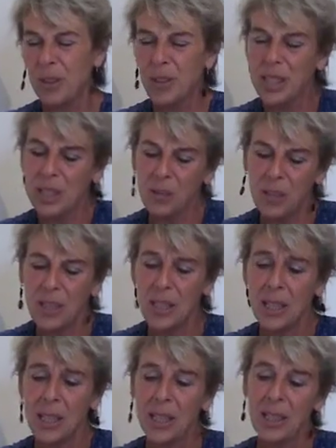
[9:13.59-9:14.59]
So it was
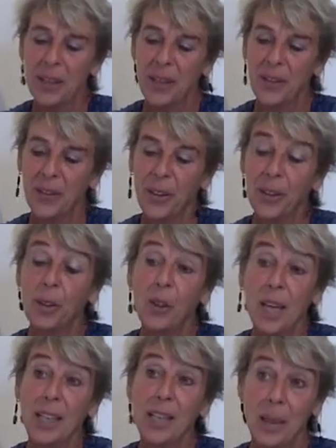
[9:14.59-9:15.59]
a good
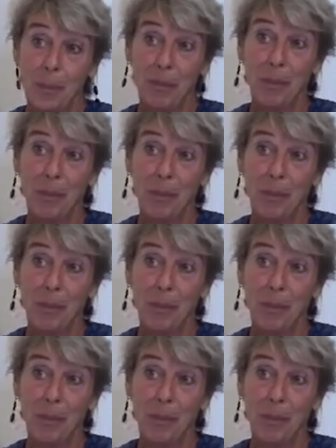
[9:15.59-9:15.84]
idea, but